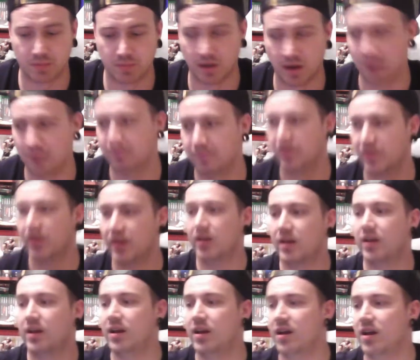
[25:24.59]
But
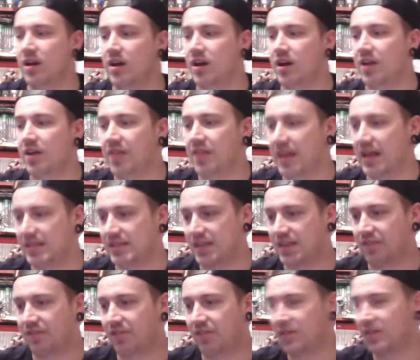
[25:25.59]
that's
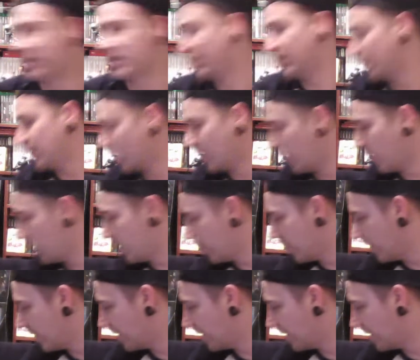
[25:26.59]
it for this video.